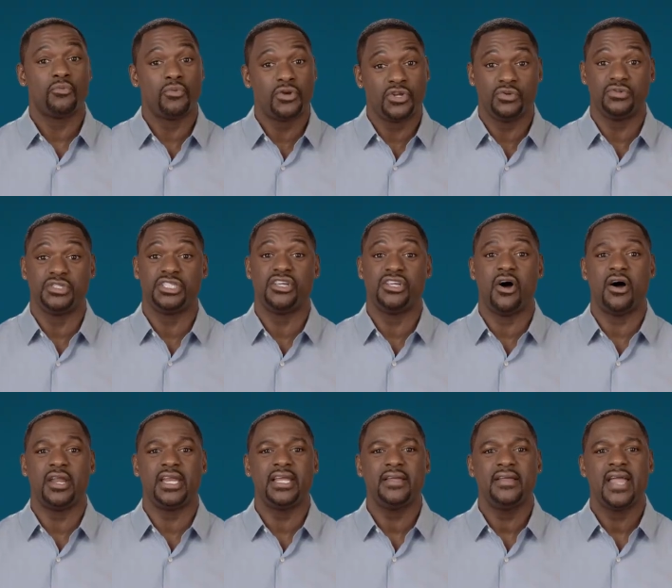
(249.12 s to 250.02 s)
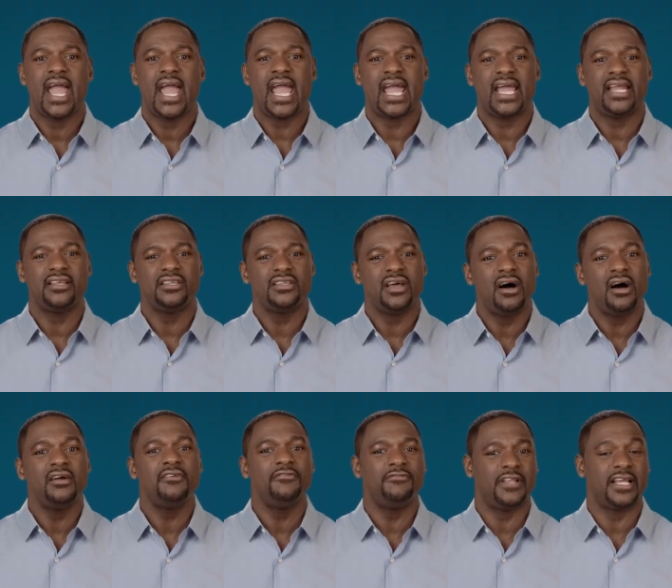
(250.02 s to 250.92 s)
reduce yawning and
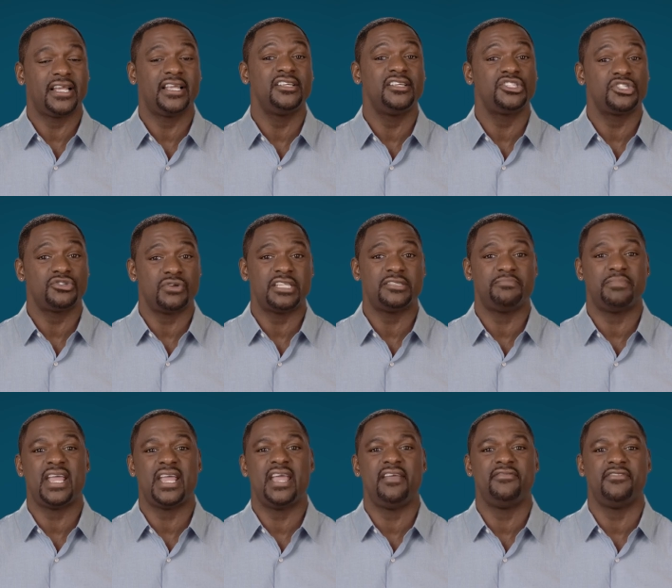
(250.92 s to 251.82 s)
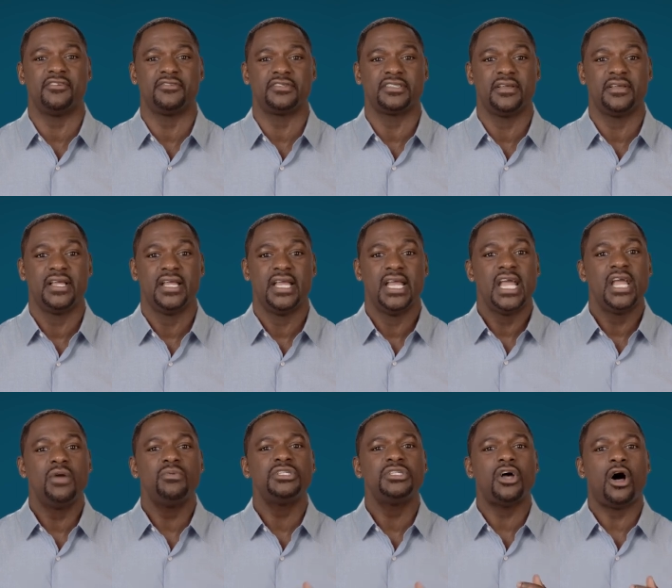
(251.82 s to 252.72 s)
tongue flicking stress behaviors.
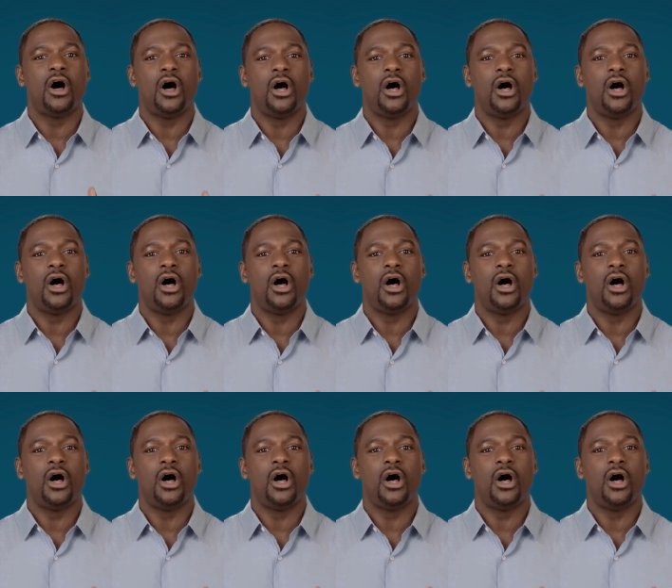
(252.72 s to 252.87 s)
It was